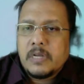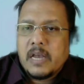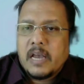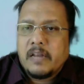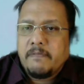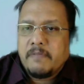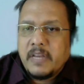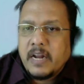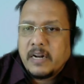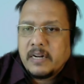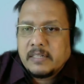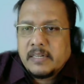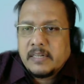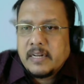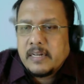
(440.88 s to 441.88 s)
And we
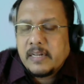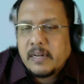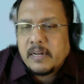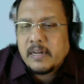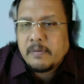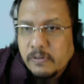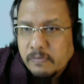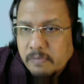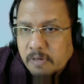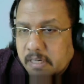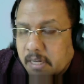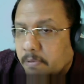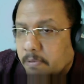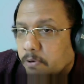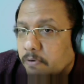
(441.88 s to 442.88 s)
understand that most of the
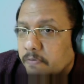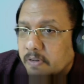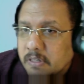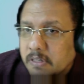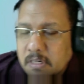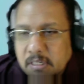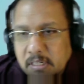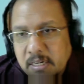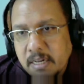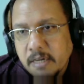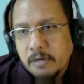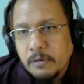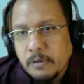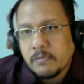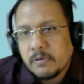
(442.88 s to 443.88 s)
time Indian
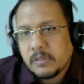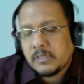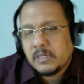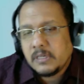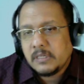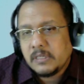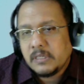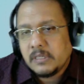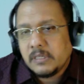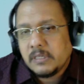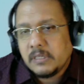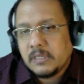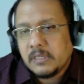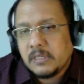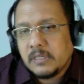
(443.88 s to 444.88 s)
universities
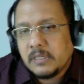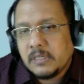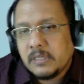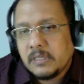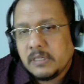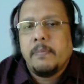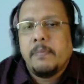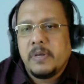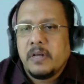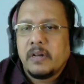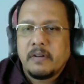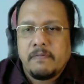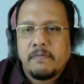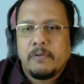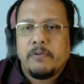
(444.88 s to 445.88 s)
insist on
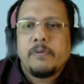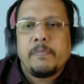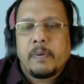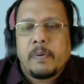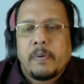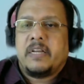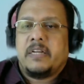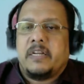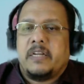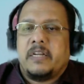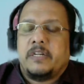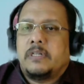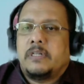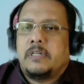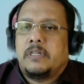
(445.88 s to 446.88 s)
peer-reviewed
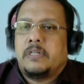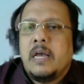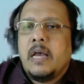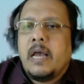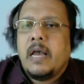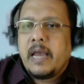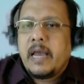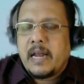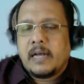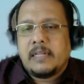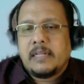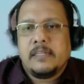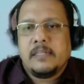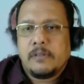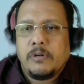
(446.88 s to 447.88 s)
publications. And
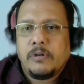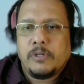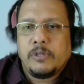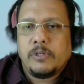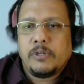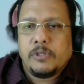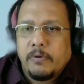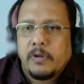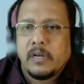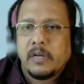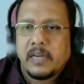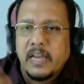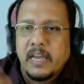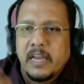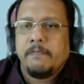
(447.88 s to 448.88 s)
others also
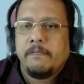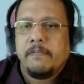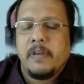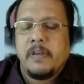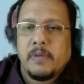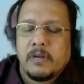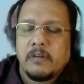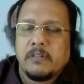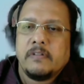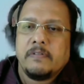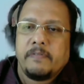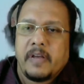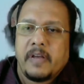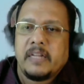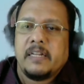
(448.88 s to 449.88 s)
gain fame because of the
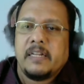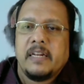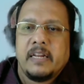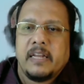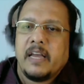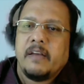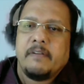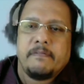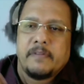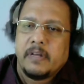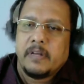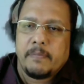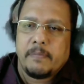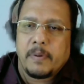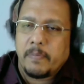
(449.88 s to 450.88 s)
fact that they have
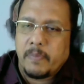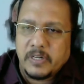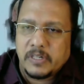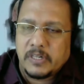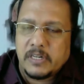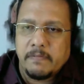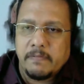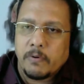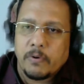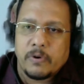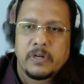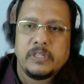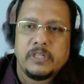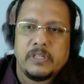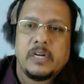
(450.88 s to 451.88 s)
published in a
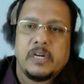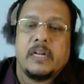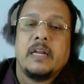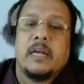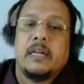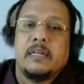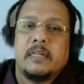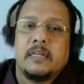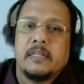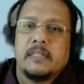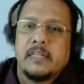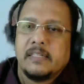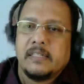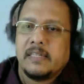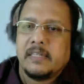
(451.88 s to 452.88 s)
foreign journal and
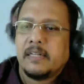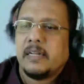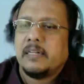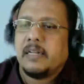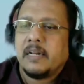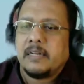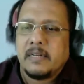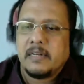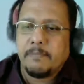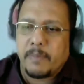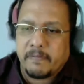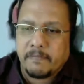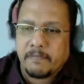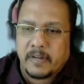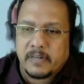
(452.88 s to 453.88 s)
they say that that
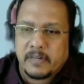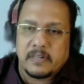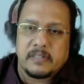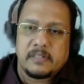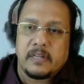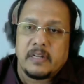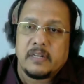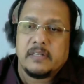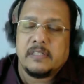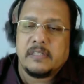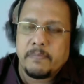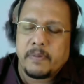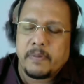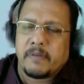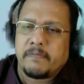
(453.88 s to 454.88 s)
impact factor is there, this
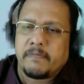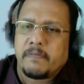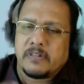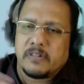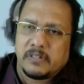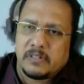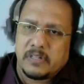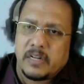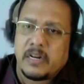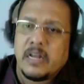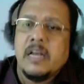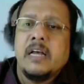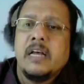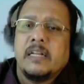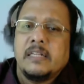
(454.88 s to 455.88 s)
impact factor is there,
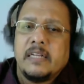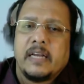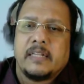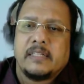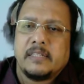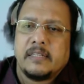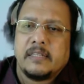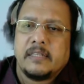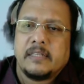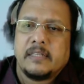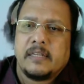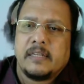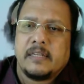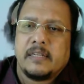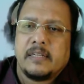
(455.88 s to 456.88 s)
the H
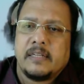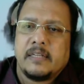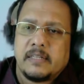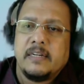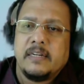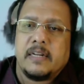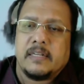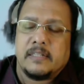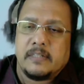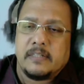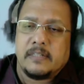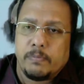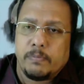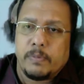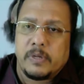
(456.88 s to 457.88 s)
citation index is
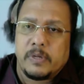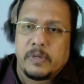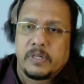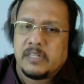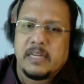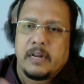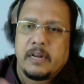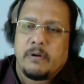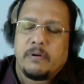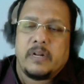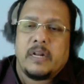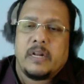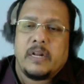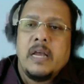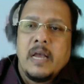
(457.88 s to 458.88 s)
so much, this thing and all.
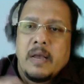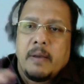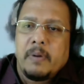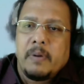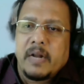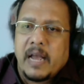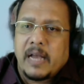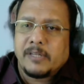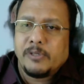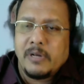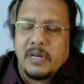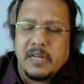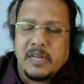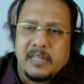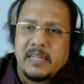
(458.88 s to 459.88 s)
But
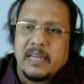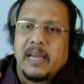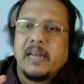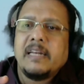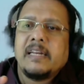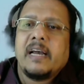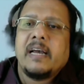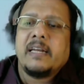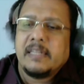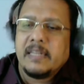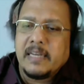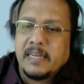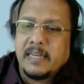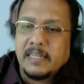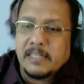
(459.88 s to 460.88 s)
actually the entire
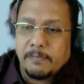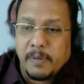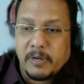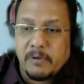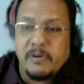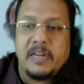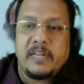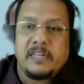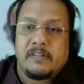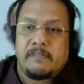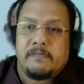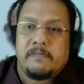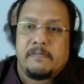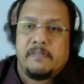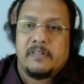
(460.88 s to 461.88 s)
thing is speculative.